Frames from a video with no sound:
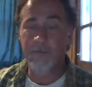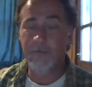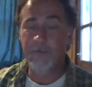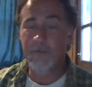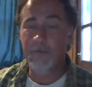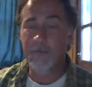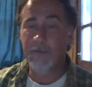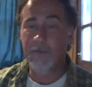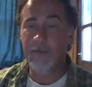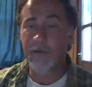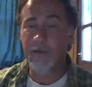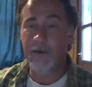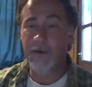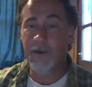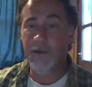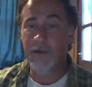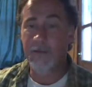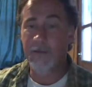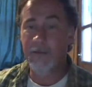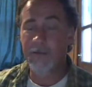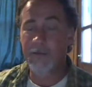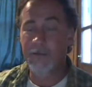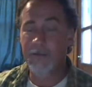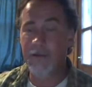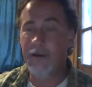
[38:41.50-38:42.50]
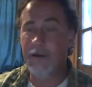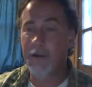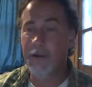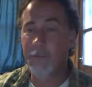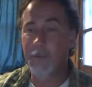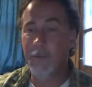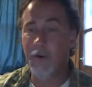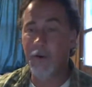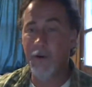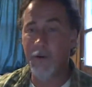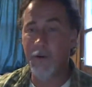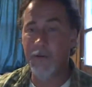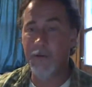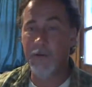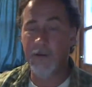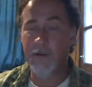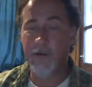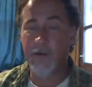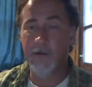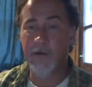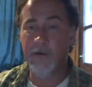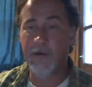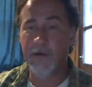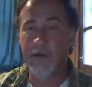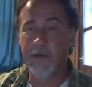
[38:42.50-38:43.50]
that I bought,
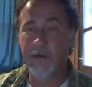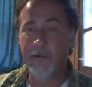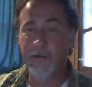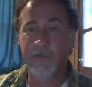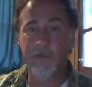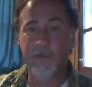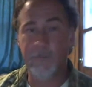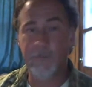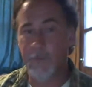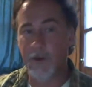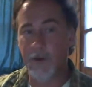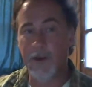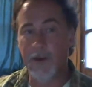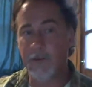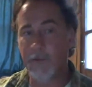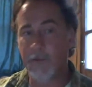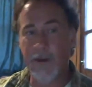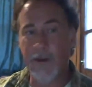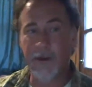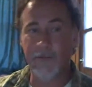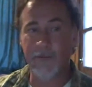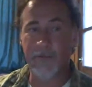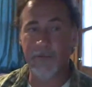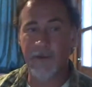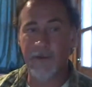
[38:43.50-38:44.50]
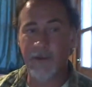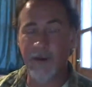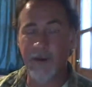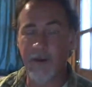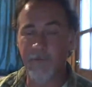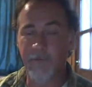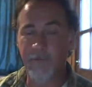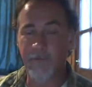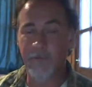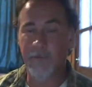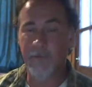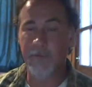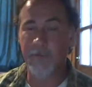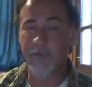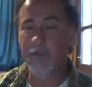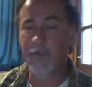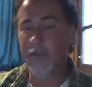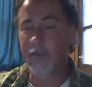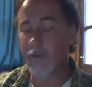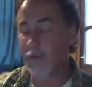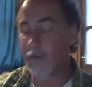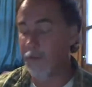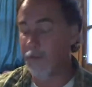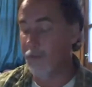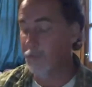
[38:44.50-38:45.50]
and just bring them back to life.
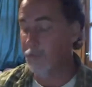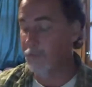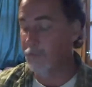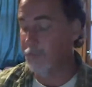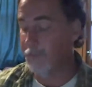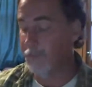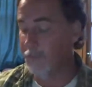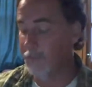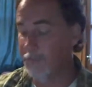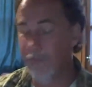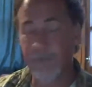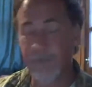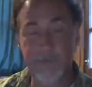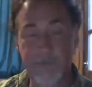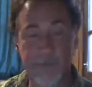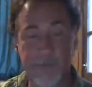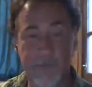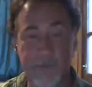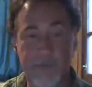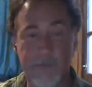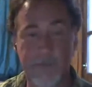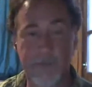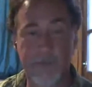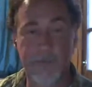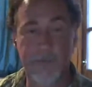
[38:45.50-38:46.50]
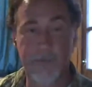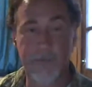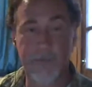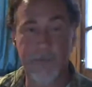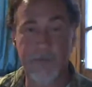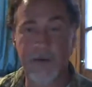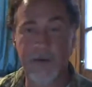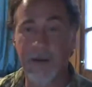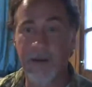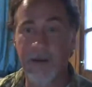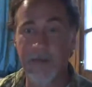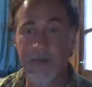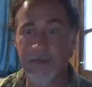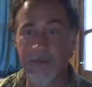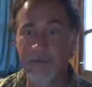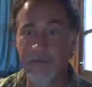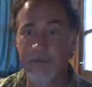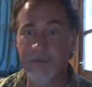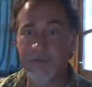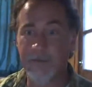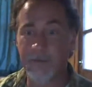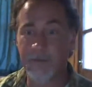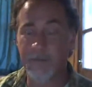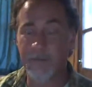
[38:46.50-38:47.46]
Since the 90s.